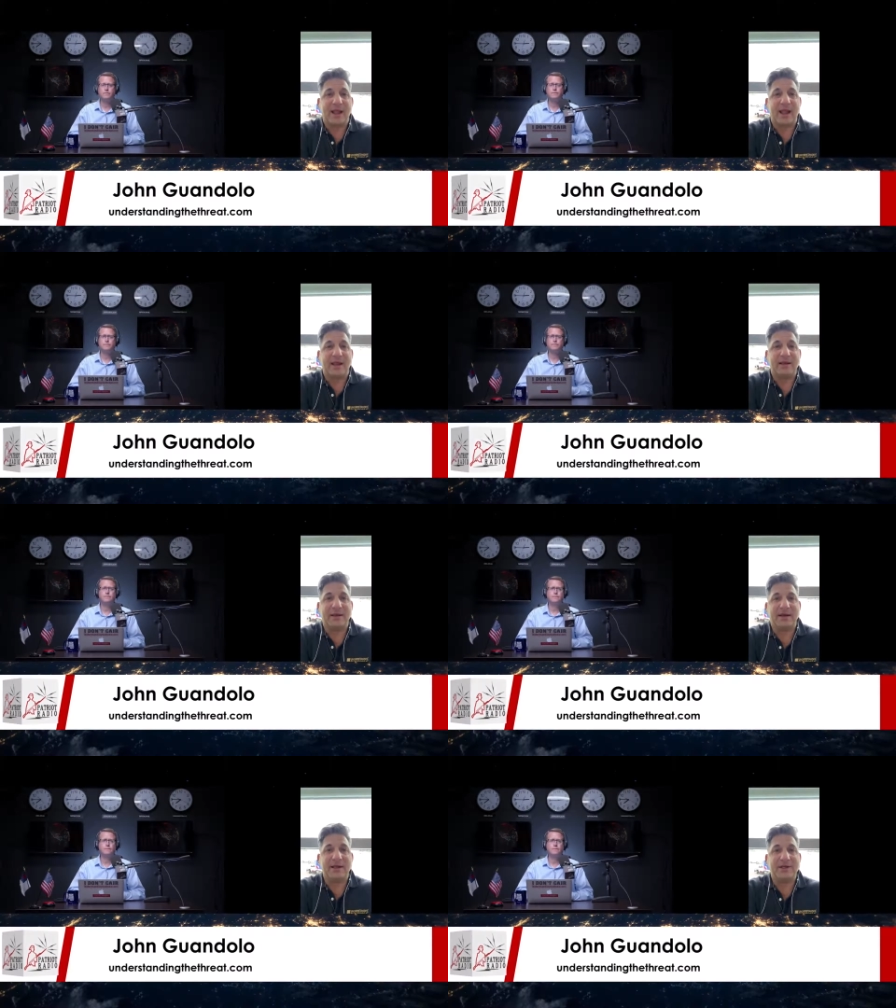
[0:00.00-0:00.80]
and
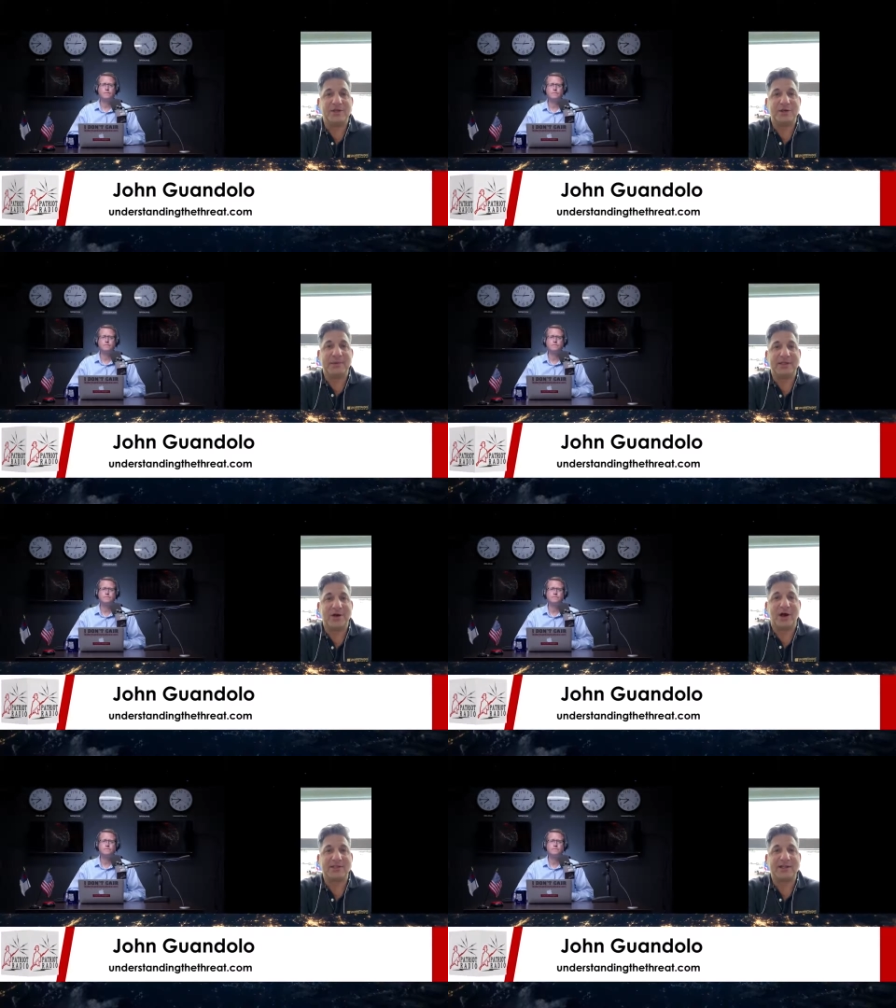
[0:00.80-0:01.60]
you should be
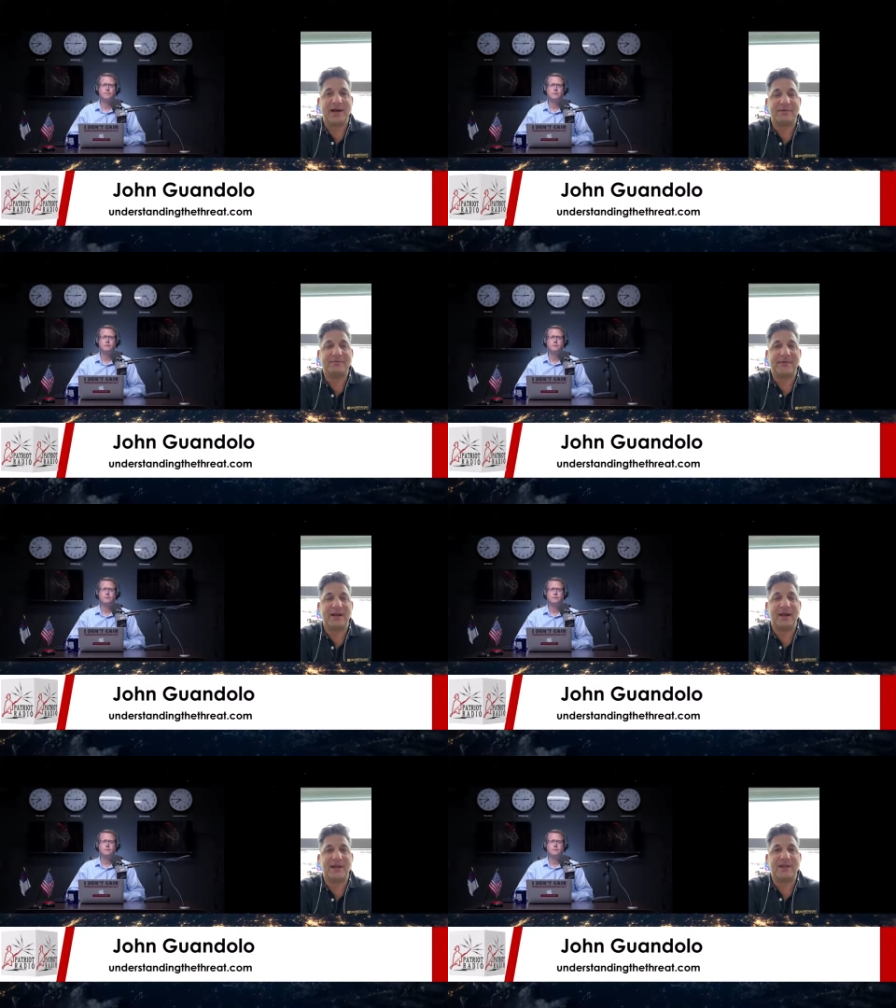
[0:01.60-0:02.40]
tossed out.
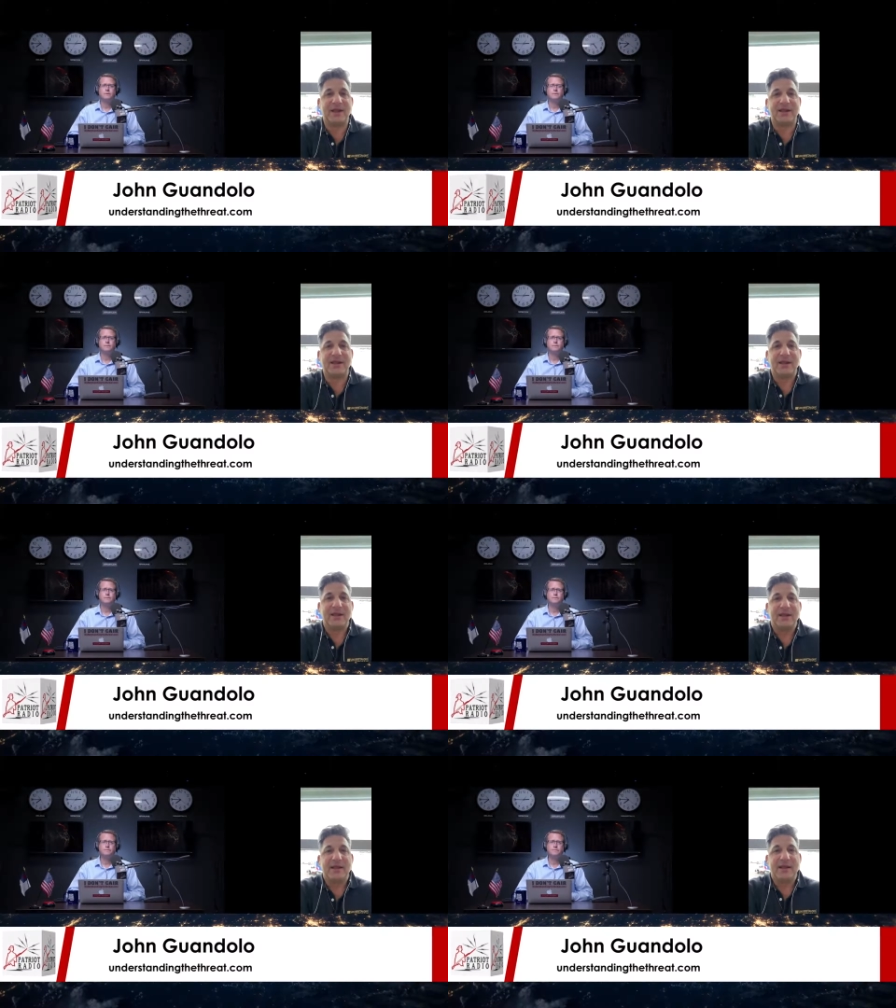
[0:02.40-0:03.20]
And I think
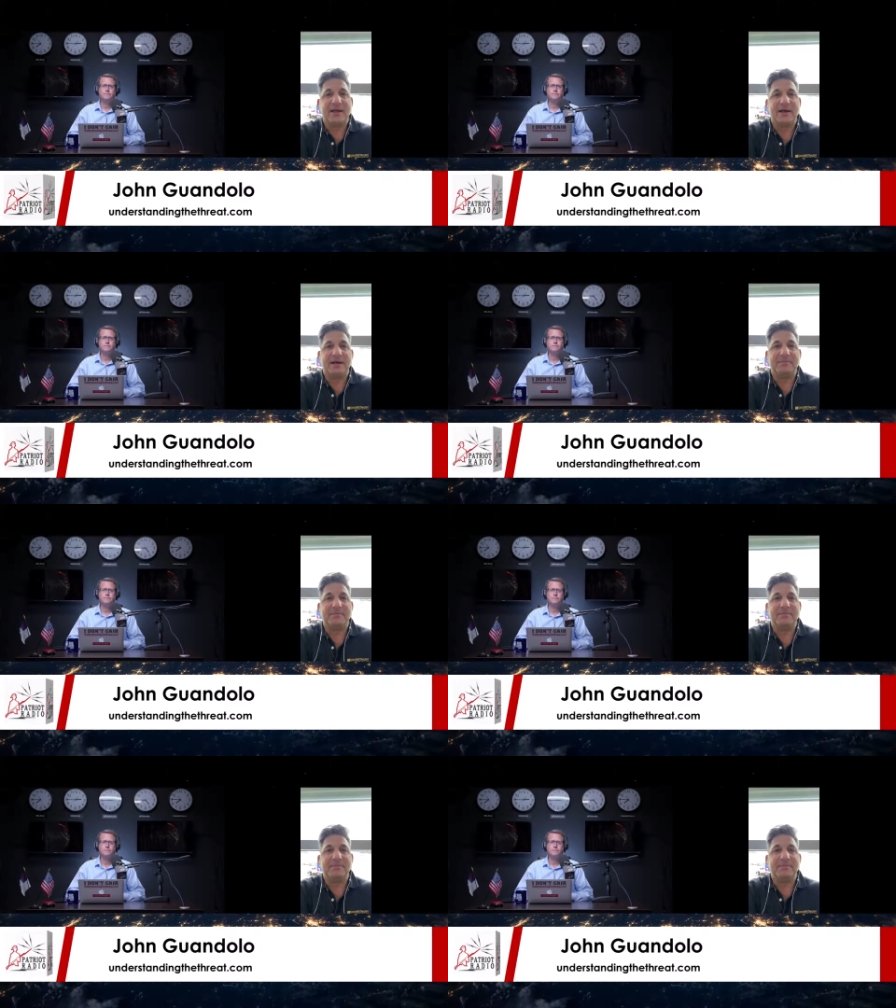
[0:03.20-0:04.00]

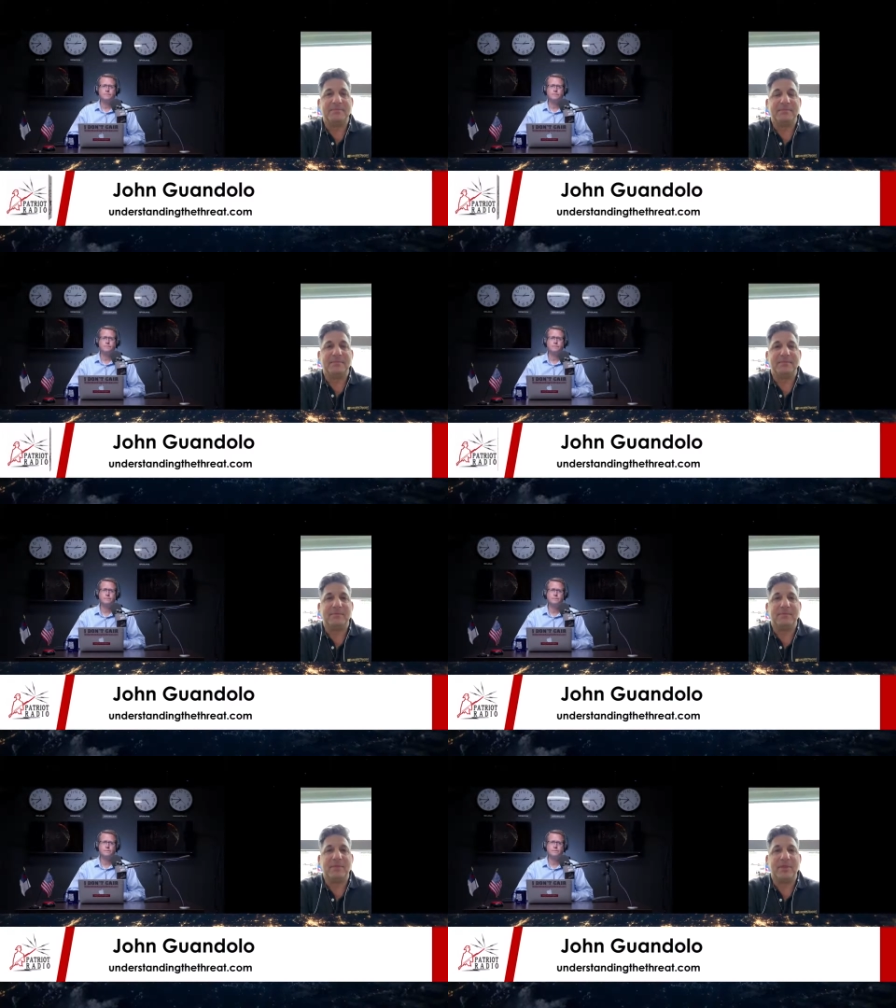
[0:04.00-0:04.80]

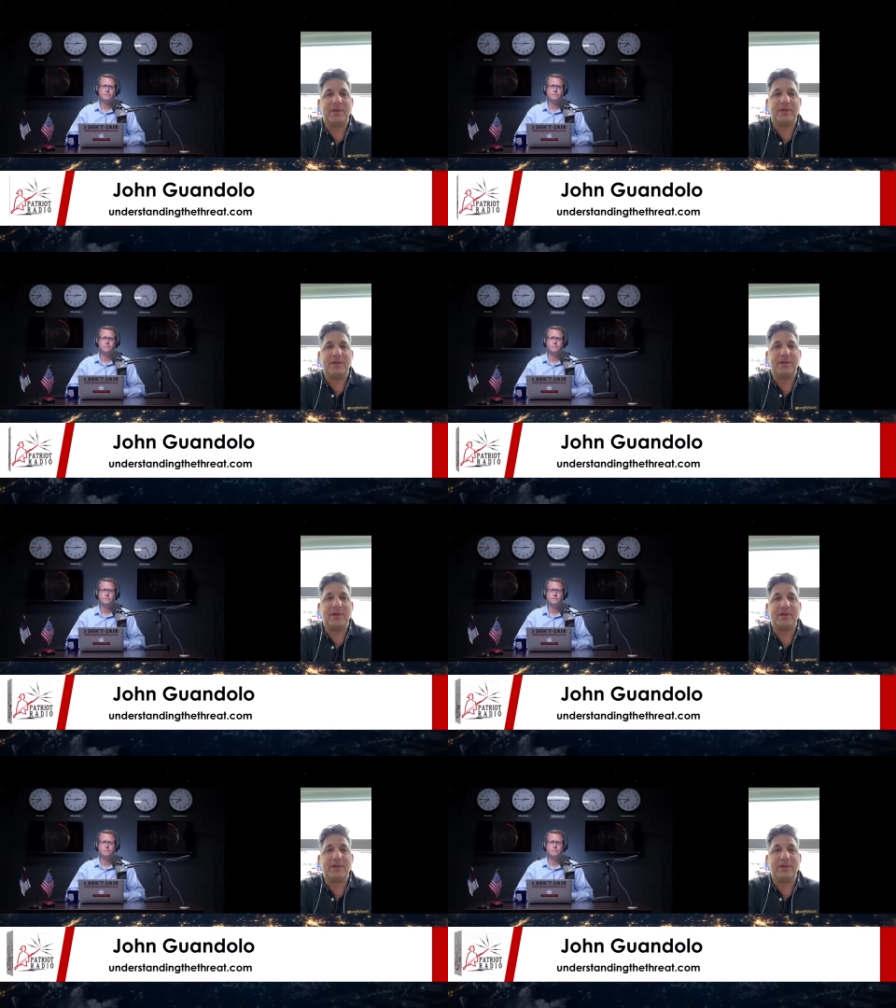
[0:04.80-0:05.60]
that
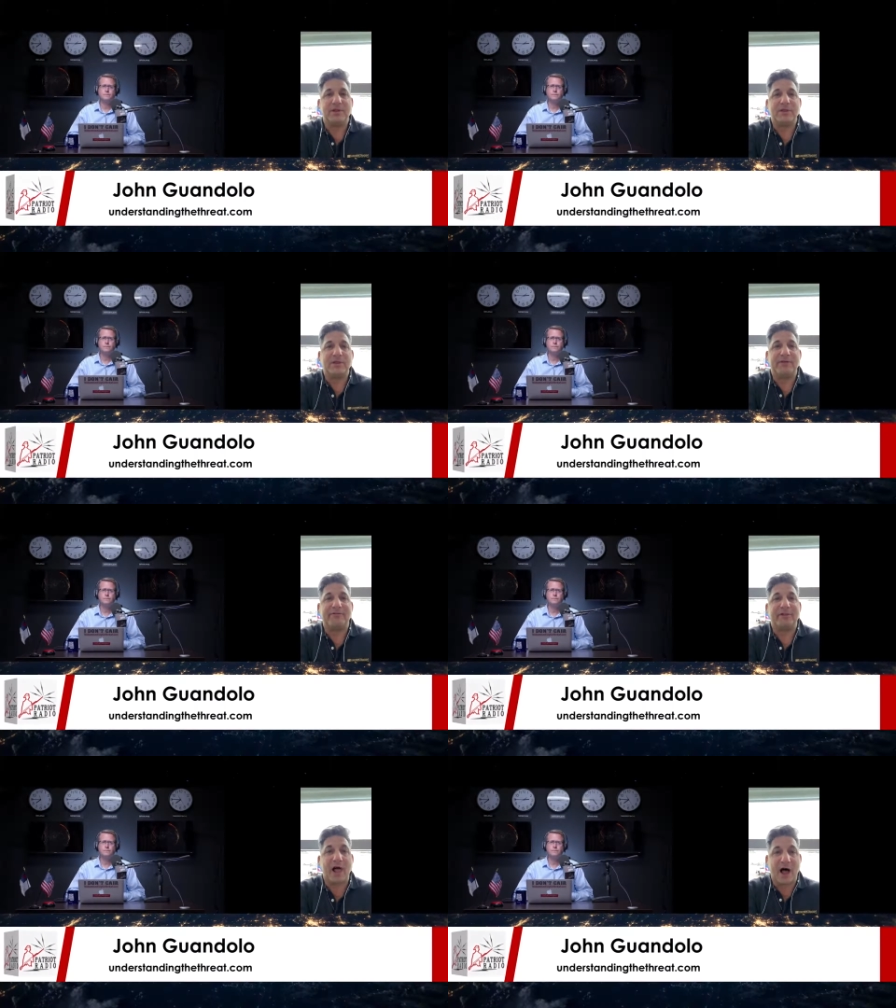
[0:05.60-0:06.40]
the
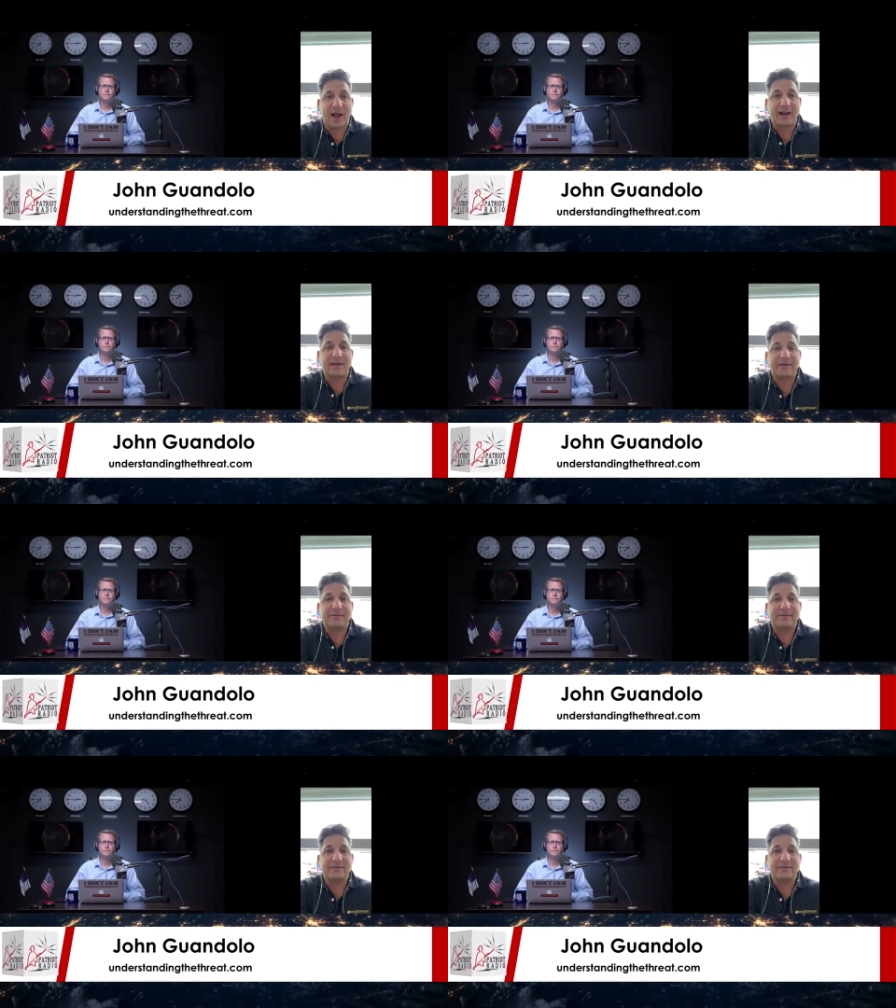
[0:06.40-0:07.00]
flock